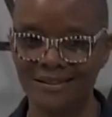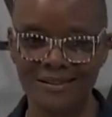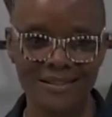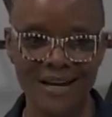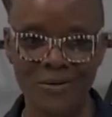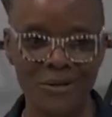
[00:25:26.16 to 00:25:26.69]

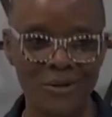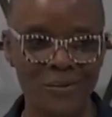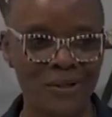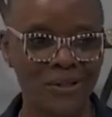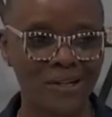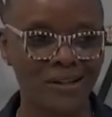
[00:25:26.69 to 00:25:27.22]
not where you
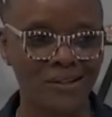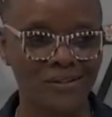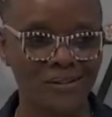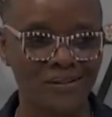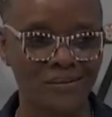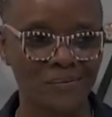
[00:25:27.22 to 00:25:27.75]
want to go.
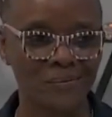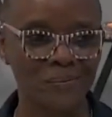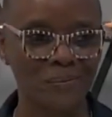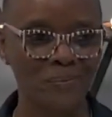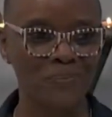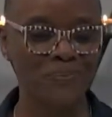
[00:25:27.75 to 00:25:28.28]

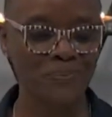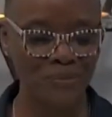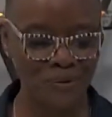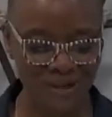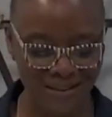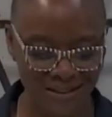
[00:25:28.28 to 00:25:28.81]

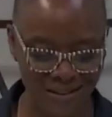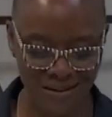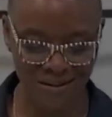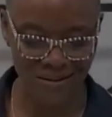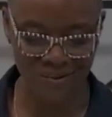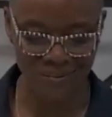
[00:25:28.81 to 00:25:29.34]
Practitioners?